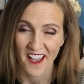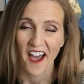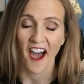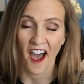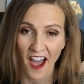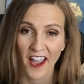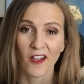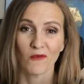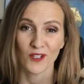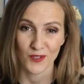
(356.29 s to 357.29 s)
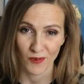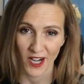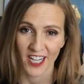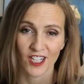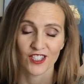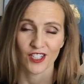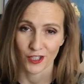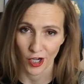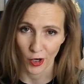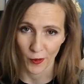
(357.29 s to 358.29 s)
I was ready to
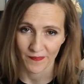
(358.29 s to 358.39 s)
go.